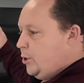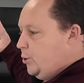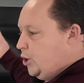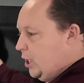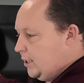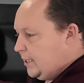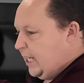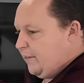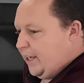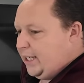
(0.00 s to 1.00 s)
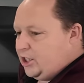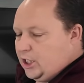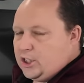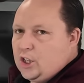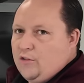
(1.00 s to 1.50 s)
to just TV and
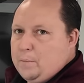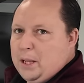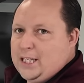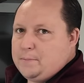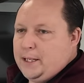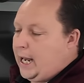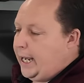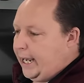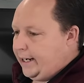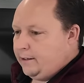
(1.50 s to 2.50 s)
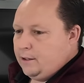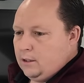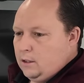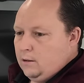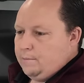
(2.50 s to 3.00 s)
just sofa placement, I hate it.
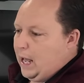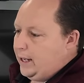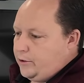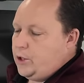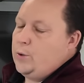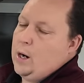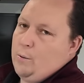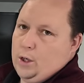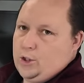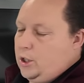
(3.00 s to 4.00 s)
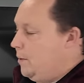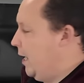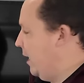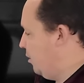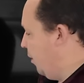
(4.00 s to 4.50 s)
Yep. I do not want to turn my
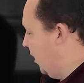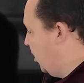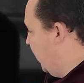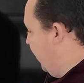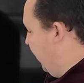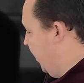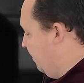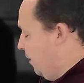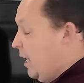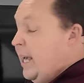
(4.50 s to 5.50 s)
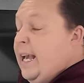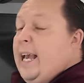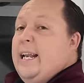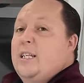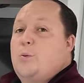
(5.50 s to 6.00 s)
head to watch TV.
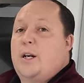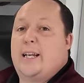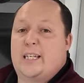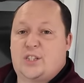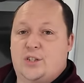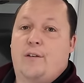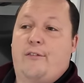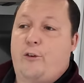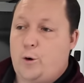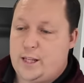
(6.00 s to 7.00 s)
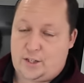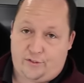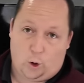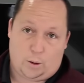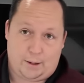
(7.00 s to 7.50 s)
It is what it is for this
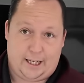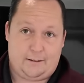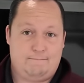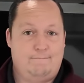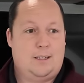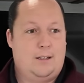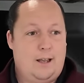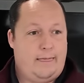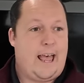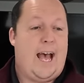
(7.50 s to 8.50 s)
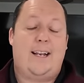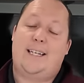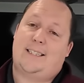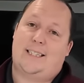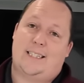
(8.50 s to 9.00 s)
floor plan. That
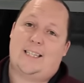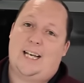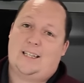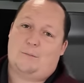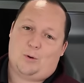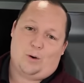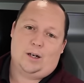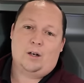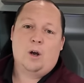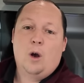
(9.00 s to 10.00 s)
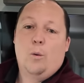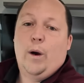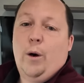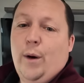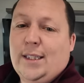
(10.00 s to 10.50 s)
is dislike number one.
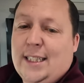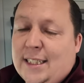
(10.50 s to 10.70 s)
Well, what's